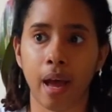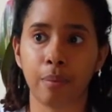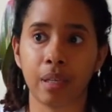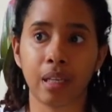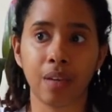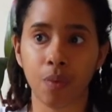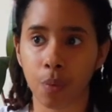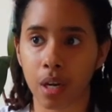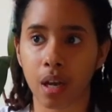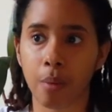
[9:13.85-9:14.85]
I mean, even
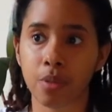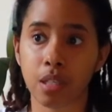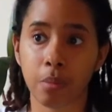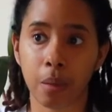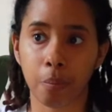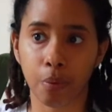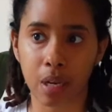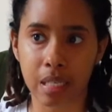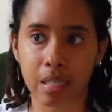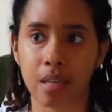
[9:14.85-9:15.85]
when it comes to my
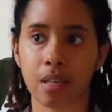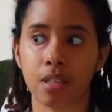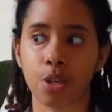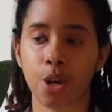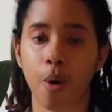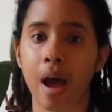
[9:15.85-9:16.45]
bracelets, you know,